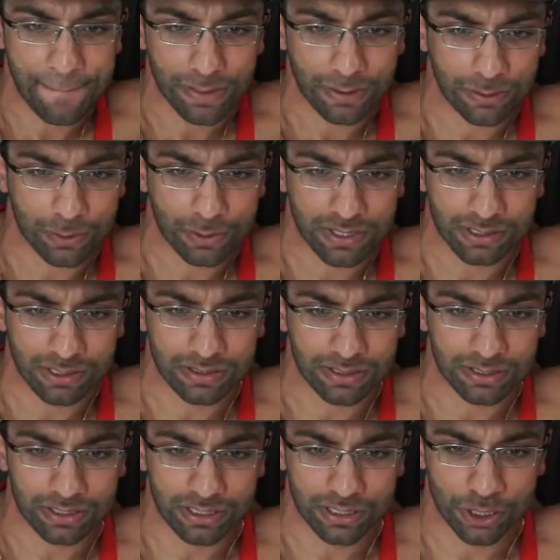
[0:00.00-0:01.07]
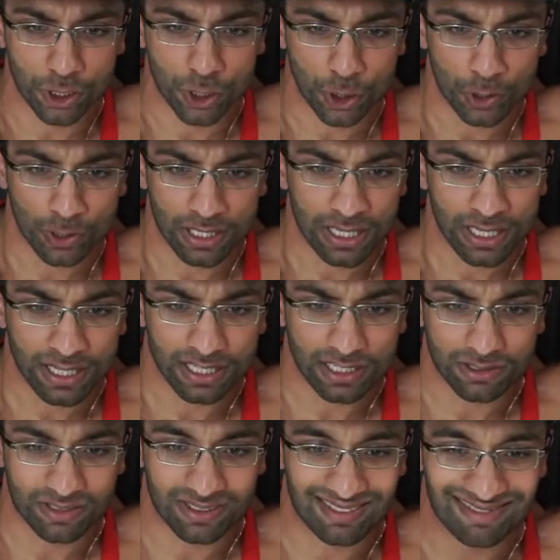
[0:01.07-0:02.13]
You get so obsessed by the
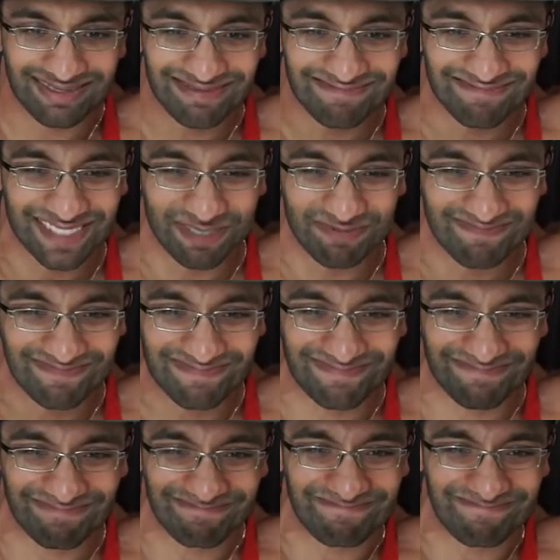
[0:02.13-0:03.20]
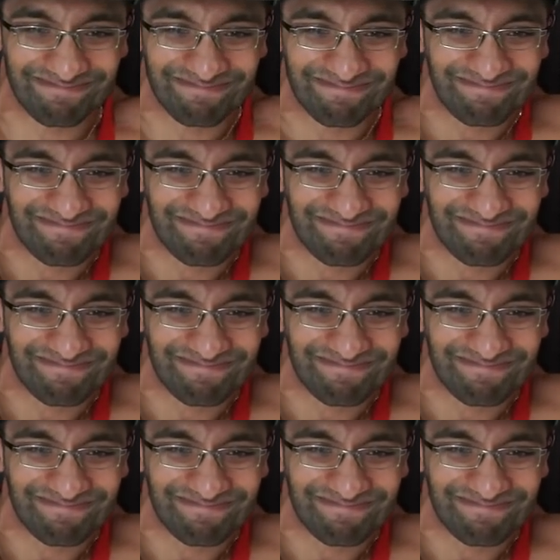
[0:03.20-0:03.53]
thought of eating, sleeping, training.